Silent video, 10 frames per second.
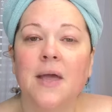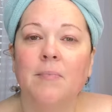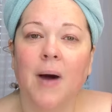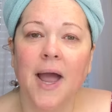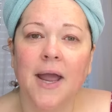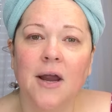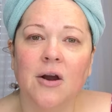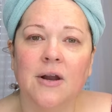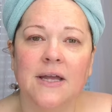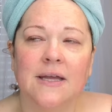My
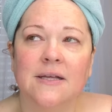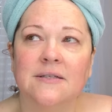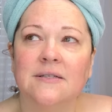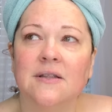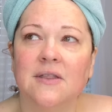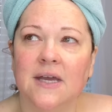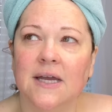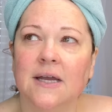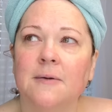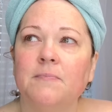hair is
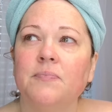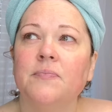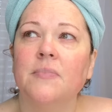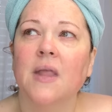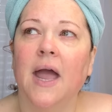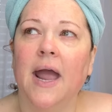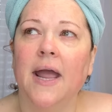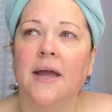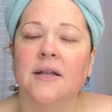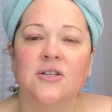thick
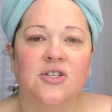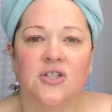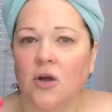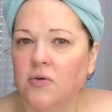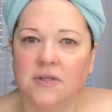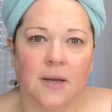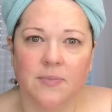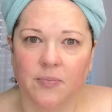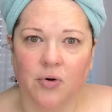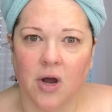and soaks up
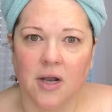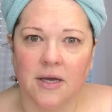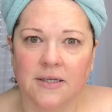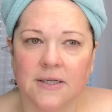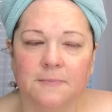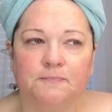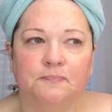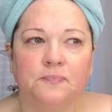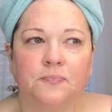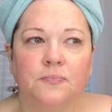the product.
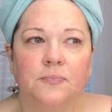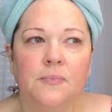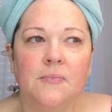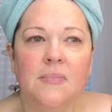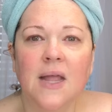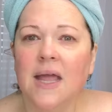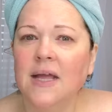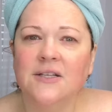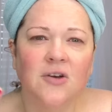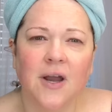
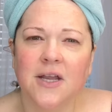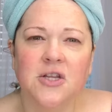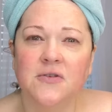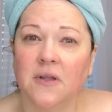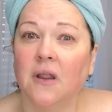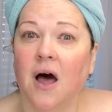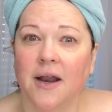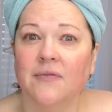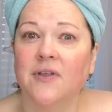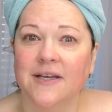So I can use a lot
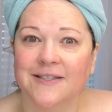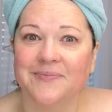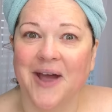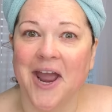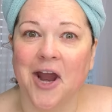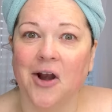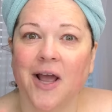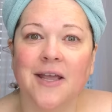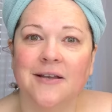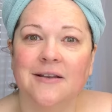of things in my hair and I
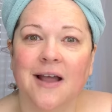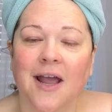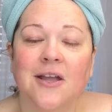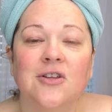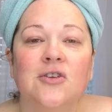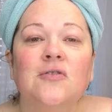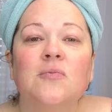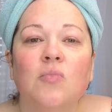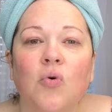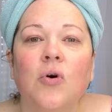can I can use
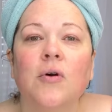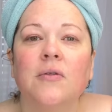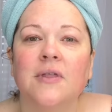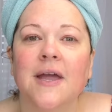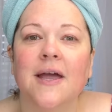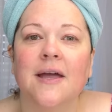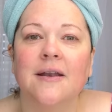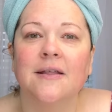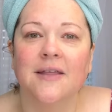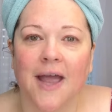more
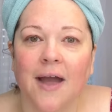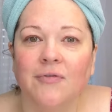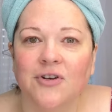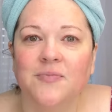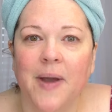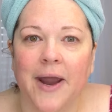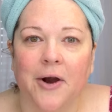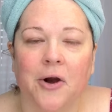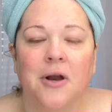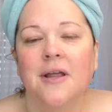than the average
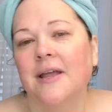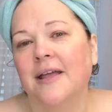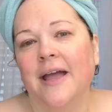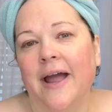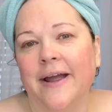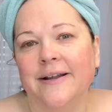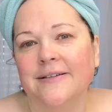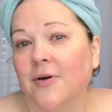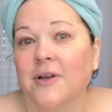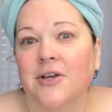bear. And
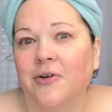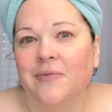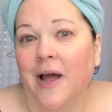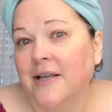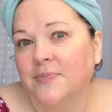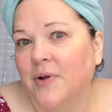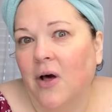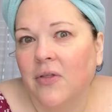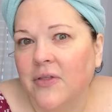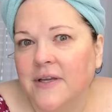so I do, I just put
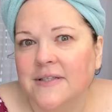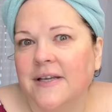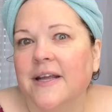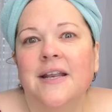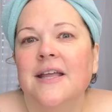all the things in it.